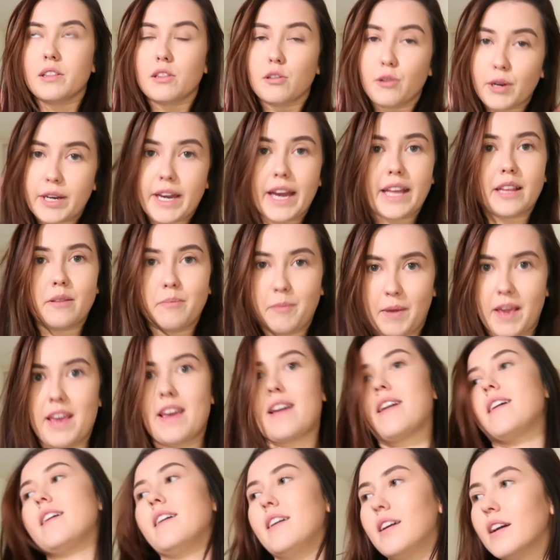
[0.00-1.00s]
look at
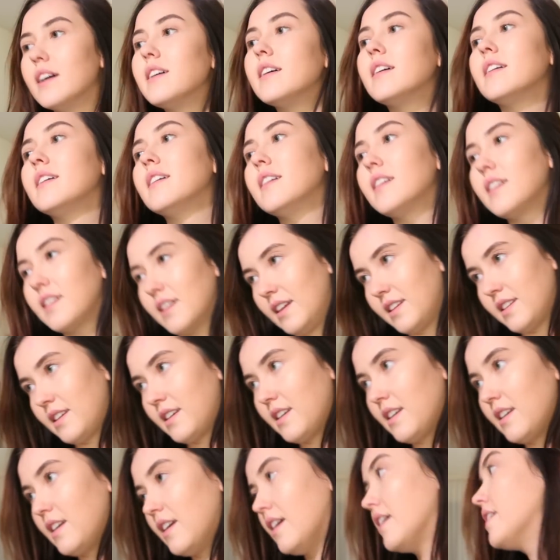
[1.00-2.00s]
me
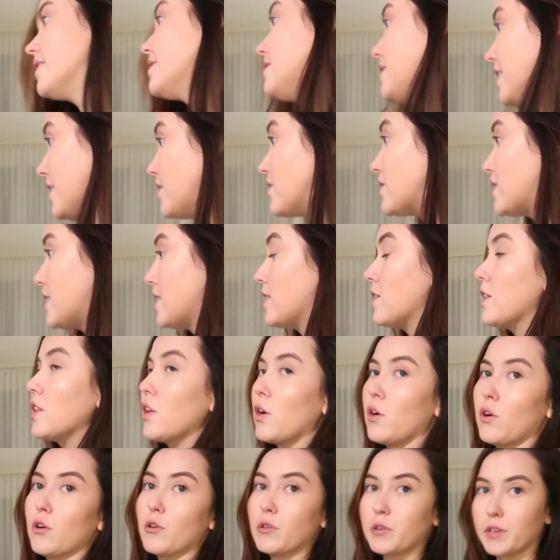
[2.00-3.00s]
dancing
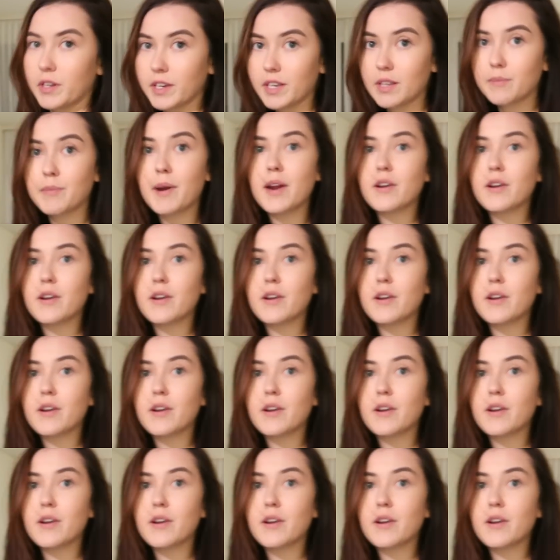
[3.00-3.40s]
alone in